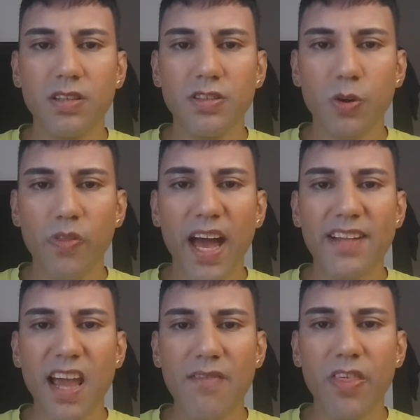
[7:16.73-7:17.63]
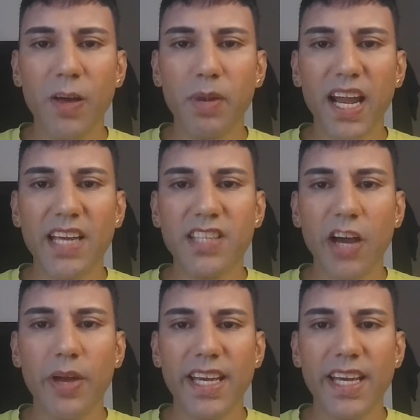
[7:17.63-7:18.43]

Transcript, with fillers: so that everything plays out